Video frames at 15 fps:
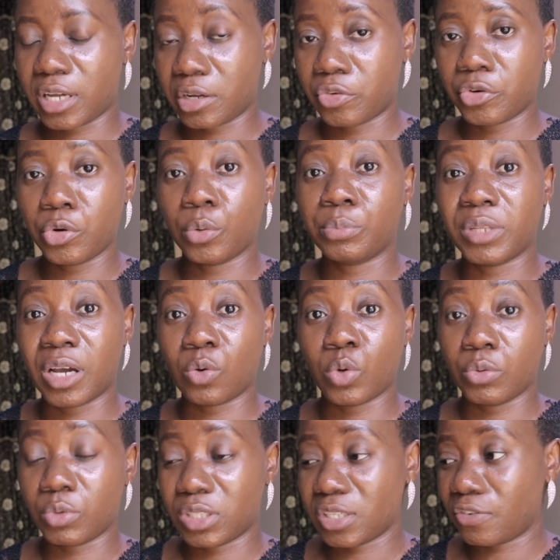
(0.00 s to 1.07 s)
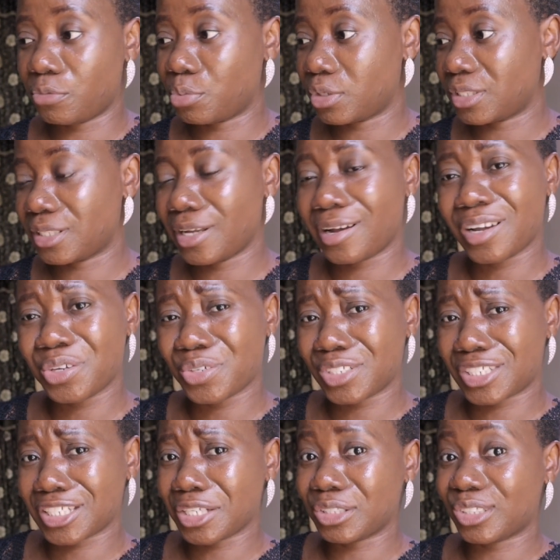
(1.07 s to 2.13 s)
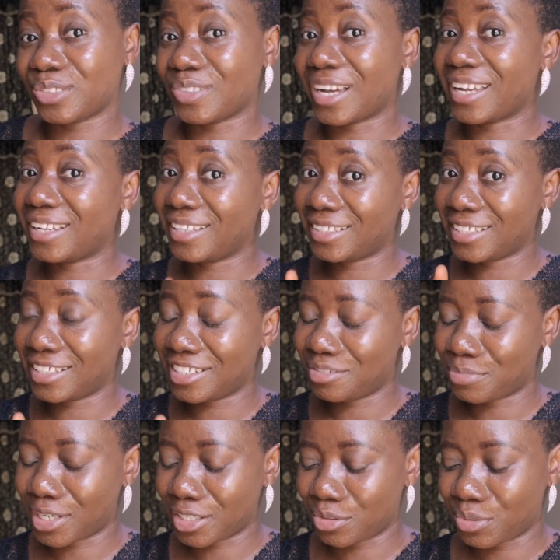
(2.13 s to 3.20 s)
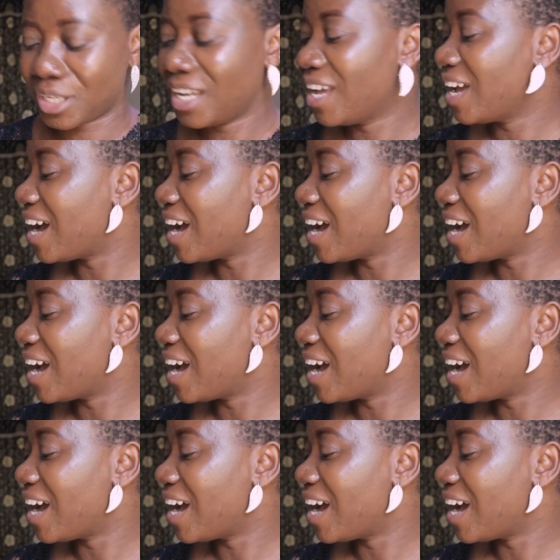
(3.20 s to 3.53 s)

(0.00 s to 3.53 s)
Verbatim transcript: I grew up that way with everybody saying, Oh, ah, you're gentle. I hated it, by the way.